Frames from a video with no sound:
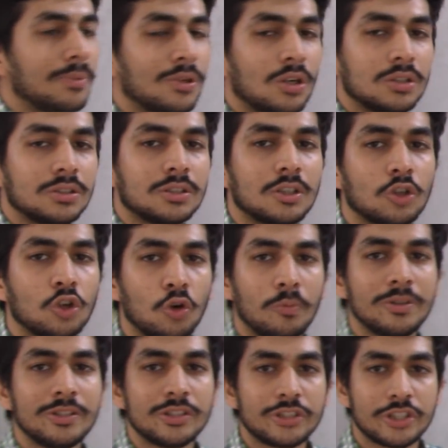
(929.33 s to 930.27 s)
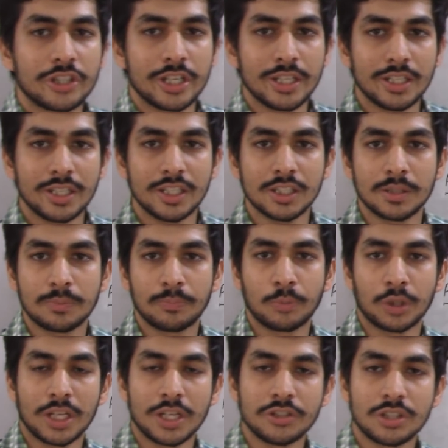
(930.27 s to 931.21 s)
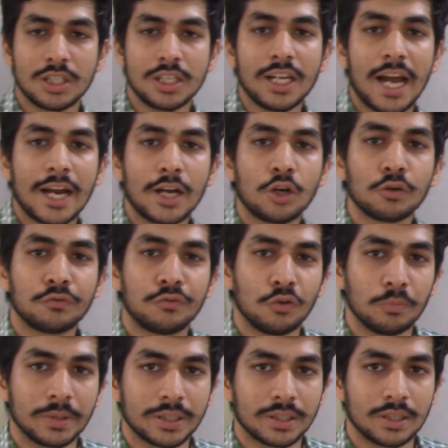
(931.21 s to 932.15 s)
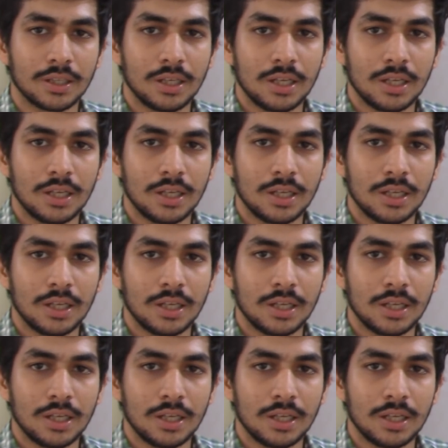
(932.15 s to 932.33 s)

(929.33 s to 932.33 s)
because the globin chain is potentially hydrophobic.